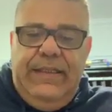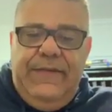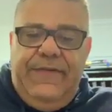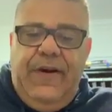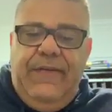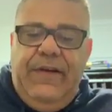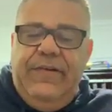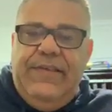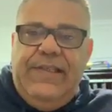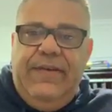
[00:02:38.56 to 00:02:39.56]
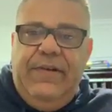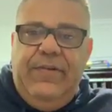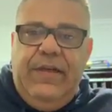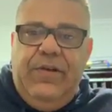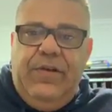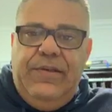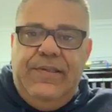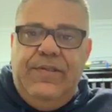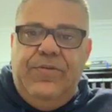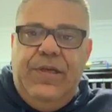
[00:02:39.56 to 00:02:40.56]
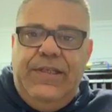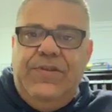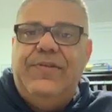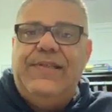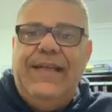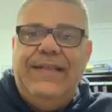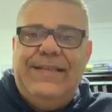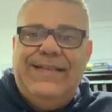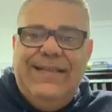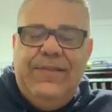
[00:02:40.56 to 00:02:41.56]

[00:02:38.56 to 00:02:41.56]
It's $571.22